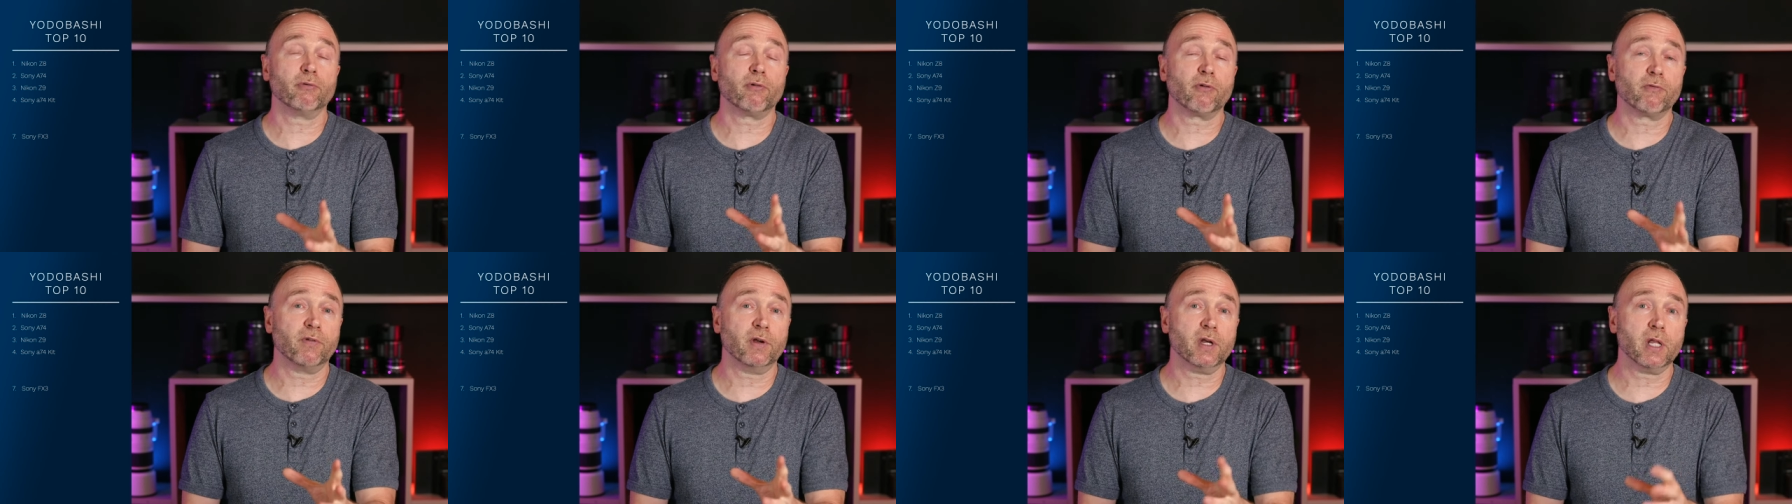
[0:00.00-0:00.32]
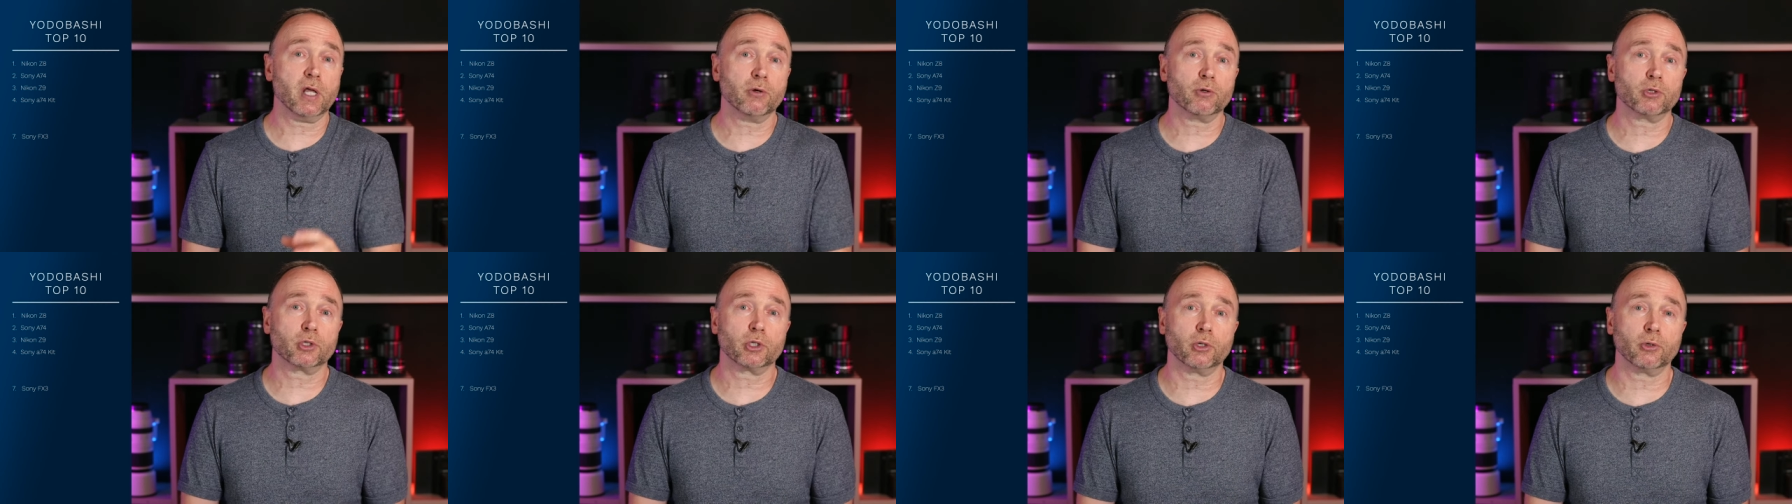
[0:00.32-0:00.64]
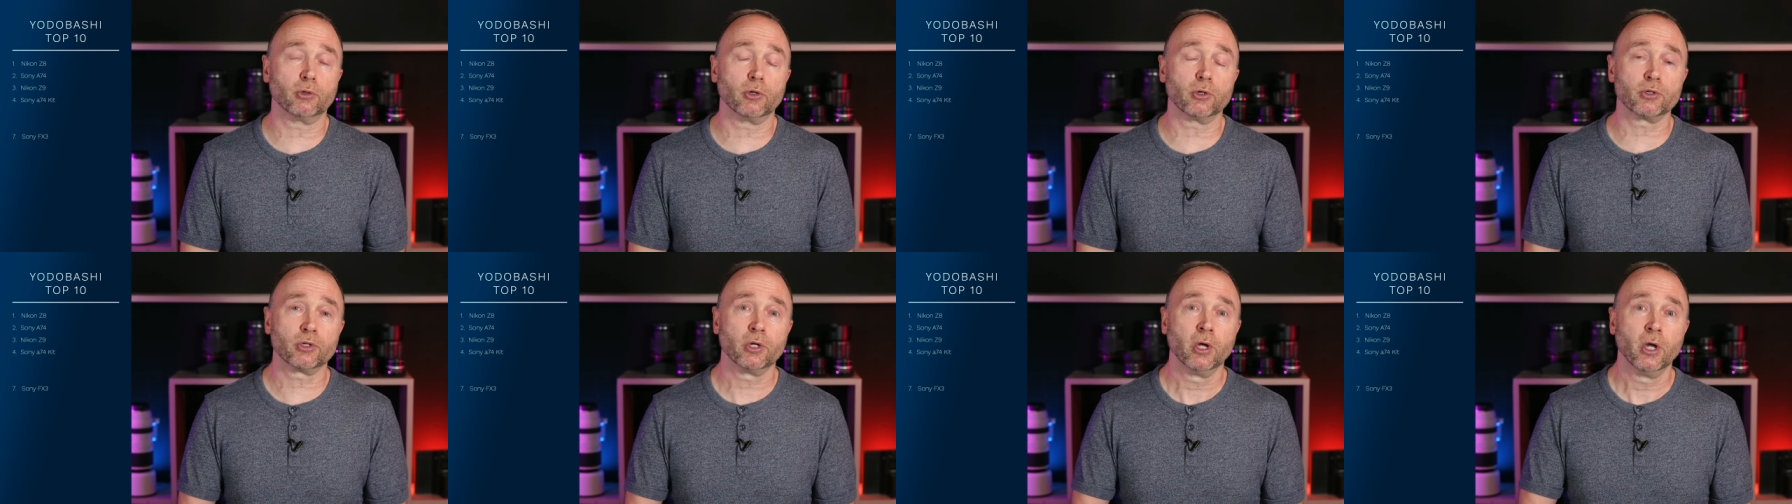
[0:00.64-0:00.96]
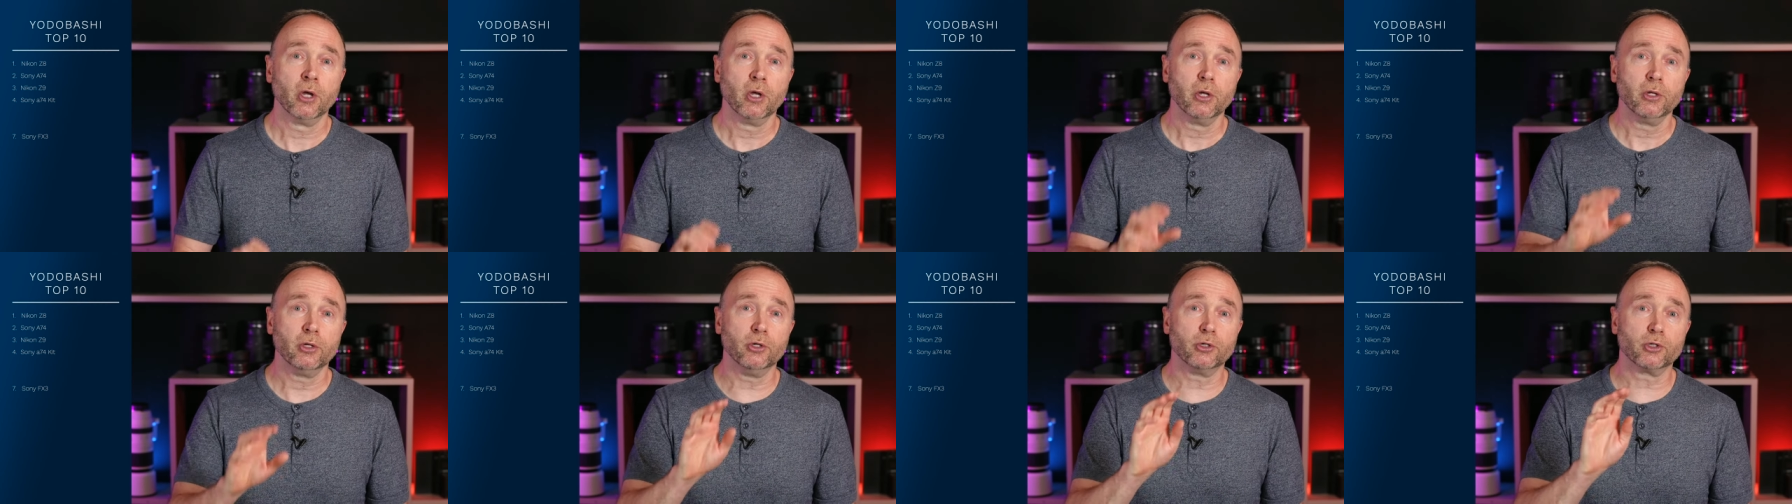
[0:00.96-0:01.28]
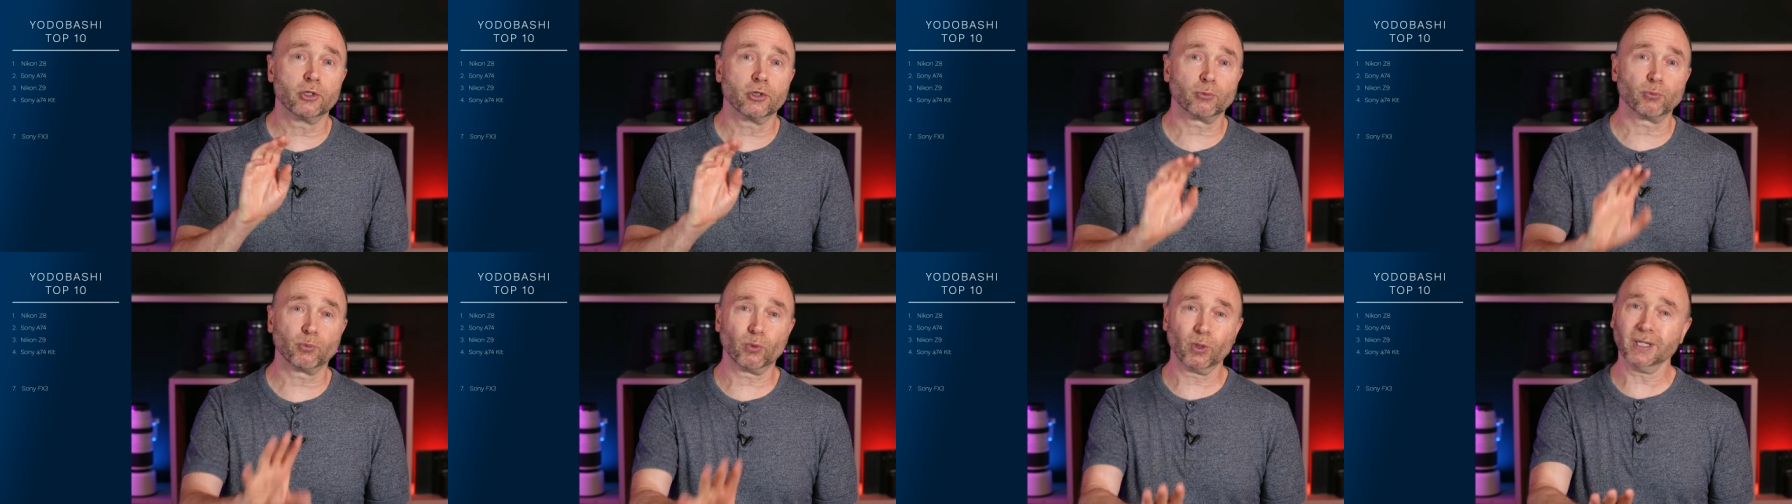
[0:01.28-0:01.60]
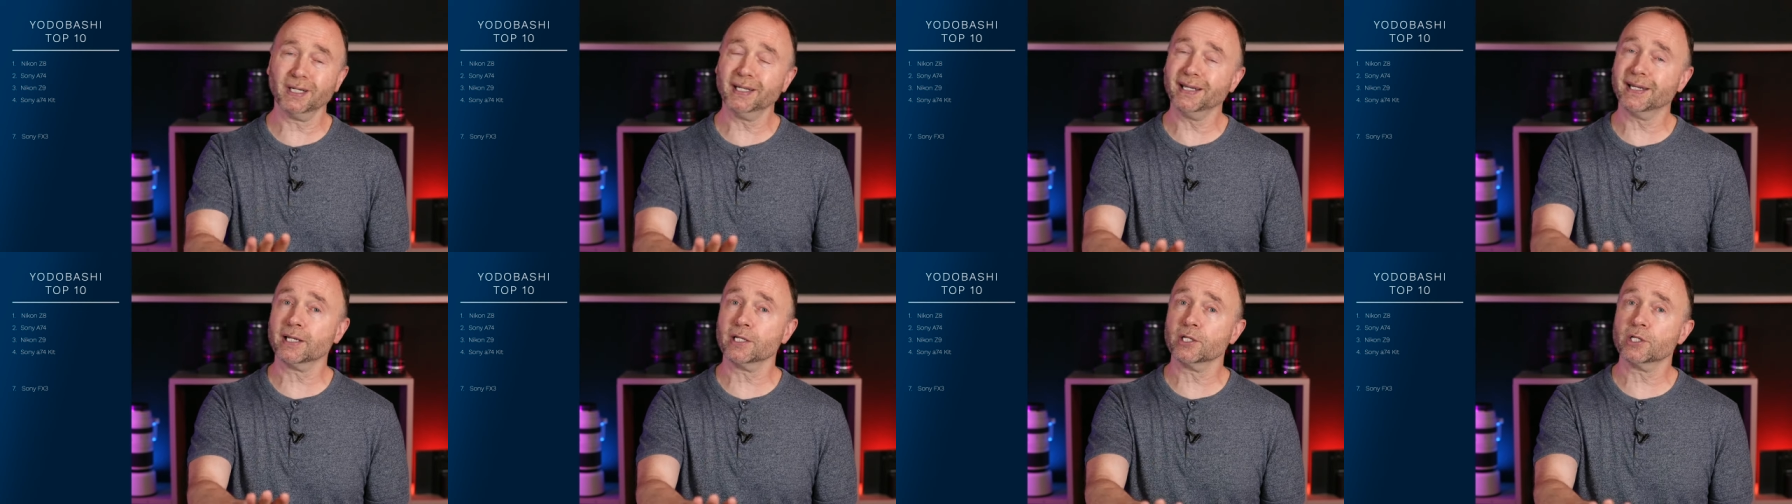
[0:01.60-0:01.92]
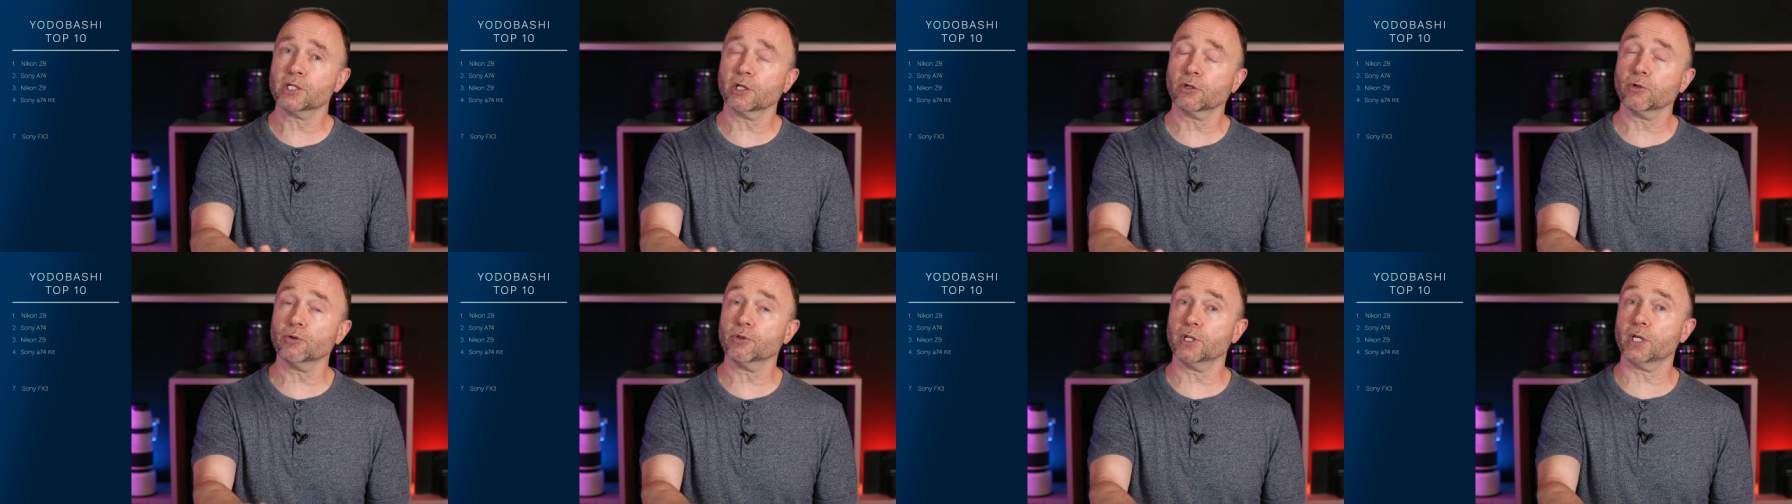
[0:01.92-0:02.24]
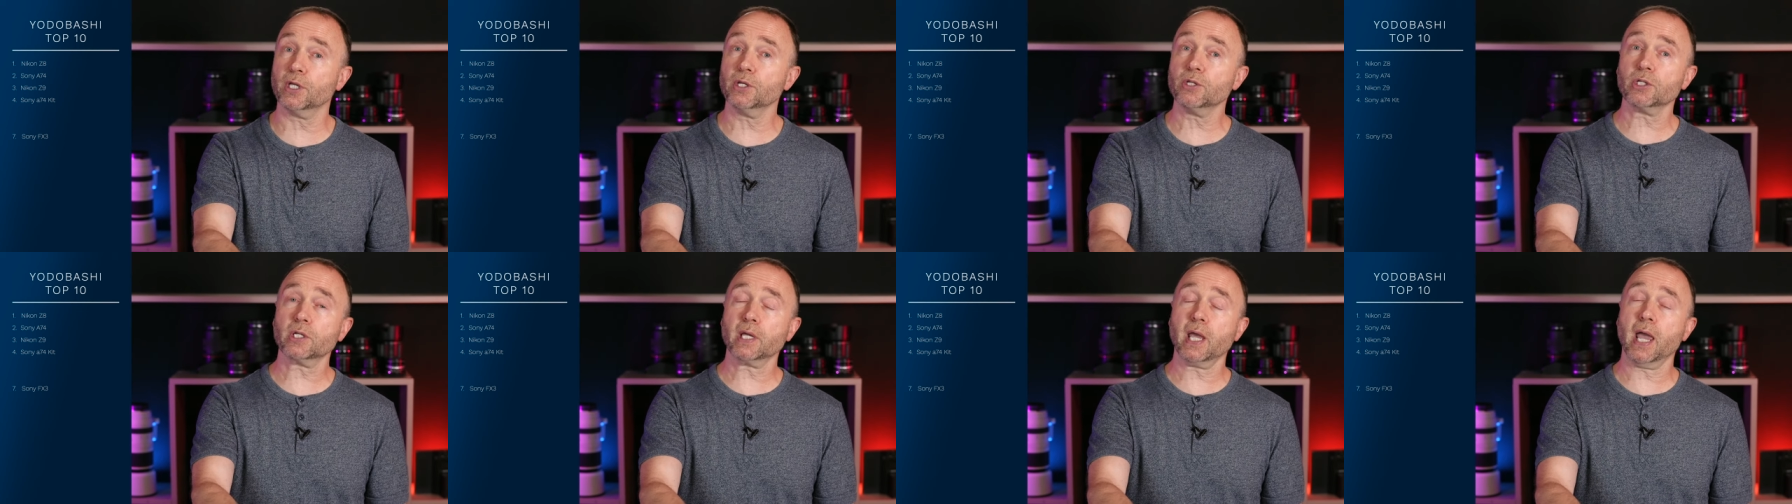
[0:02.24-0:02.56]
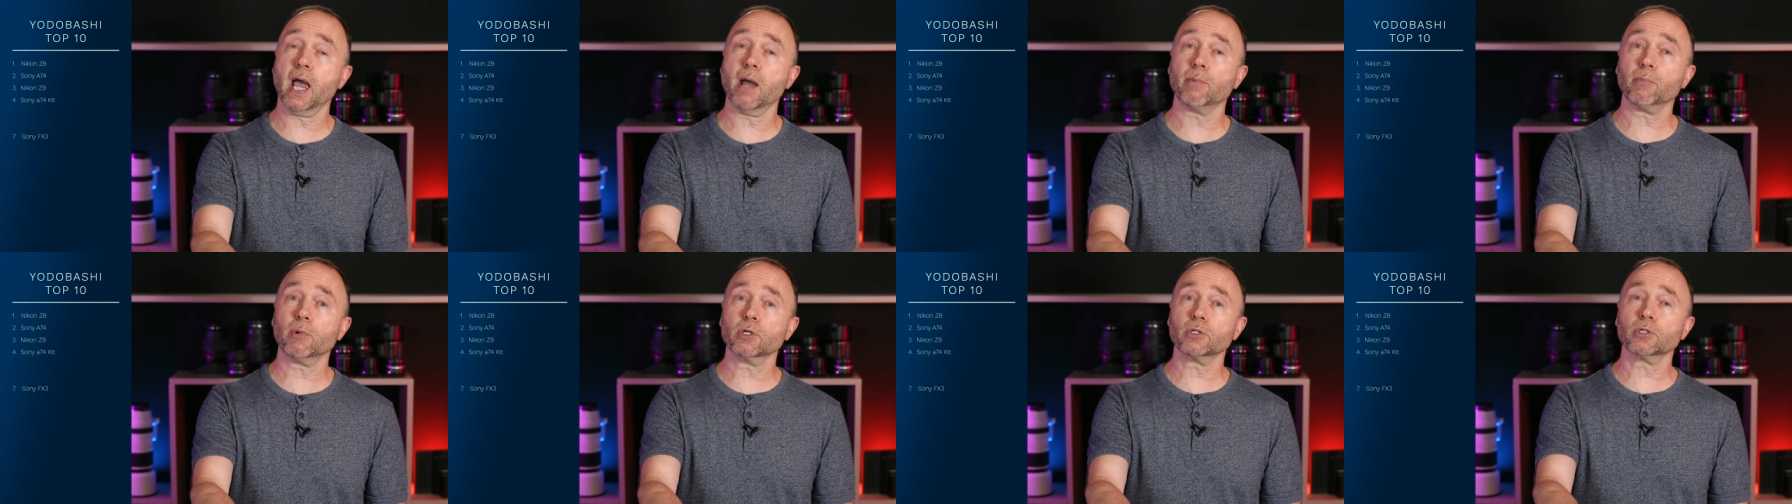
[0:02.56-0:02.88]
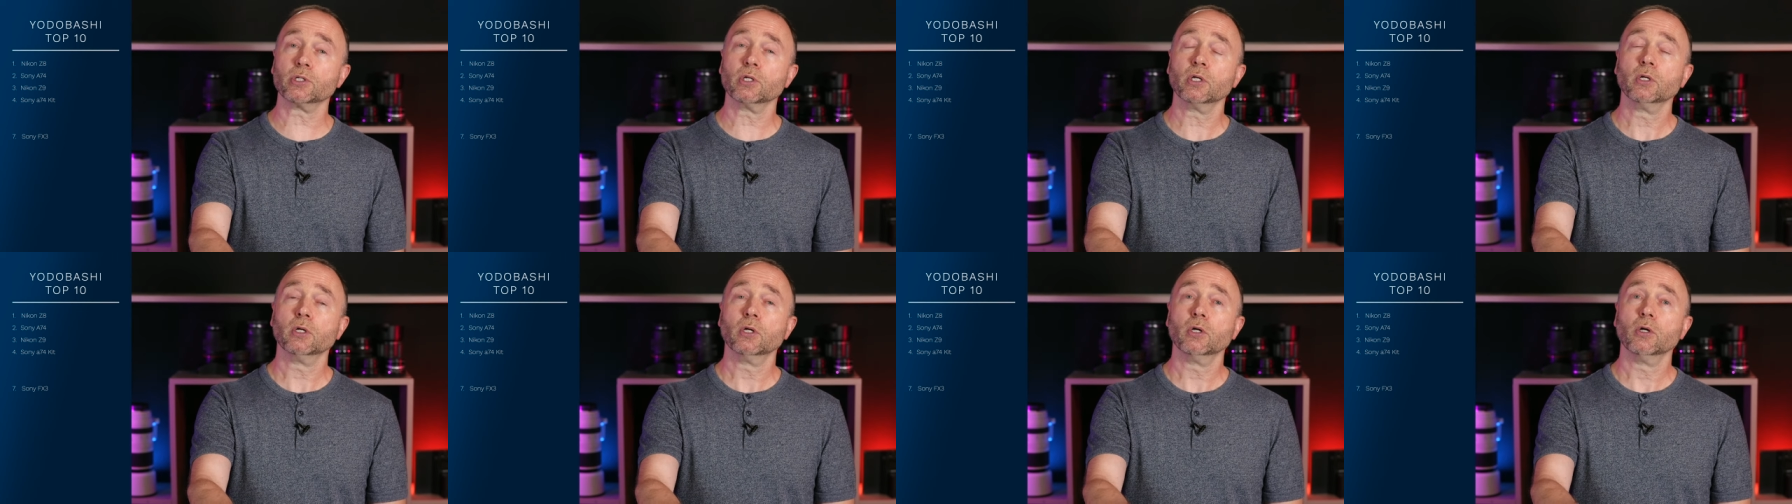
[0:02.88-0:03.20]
For video shooters, you should really consider these cameras